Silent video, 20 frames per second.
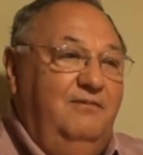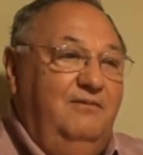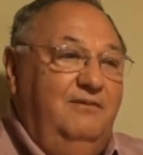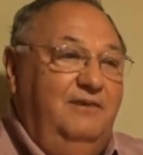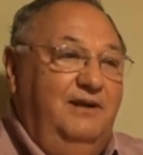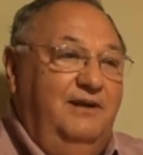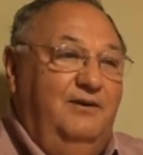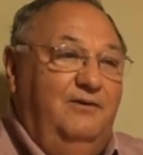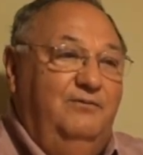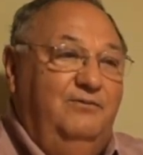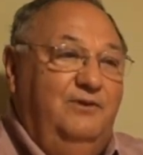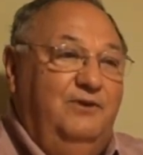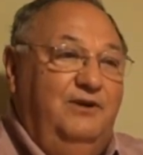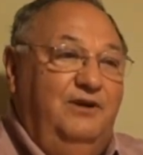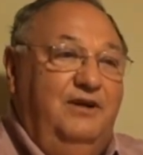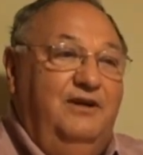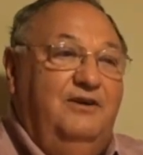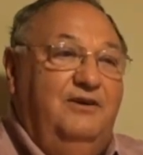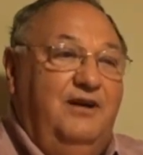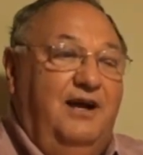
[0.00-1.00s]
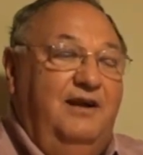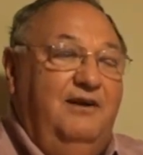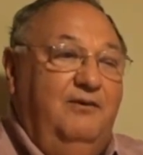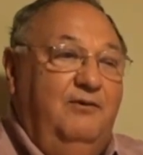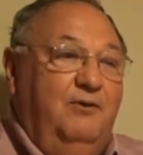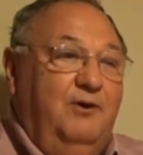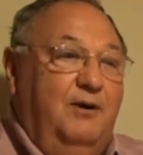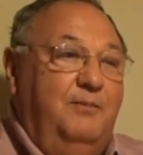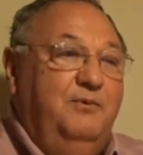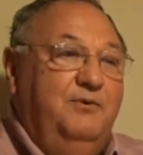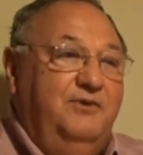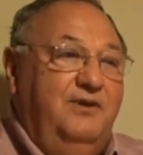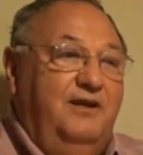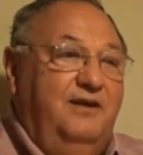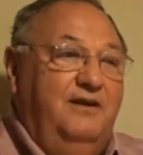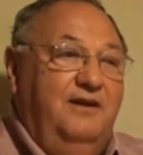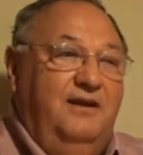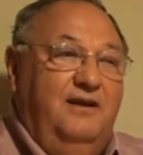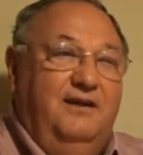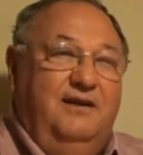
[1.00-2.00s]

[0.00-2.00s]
you know, for a year I represented,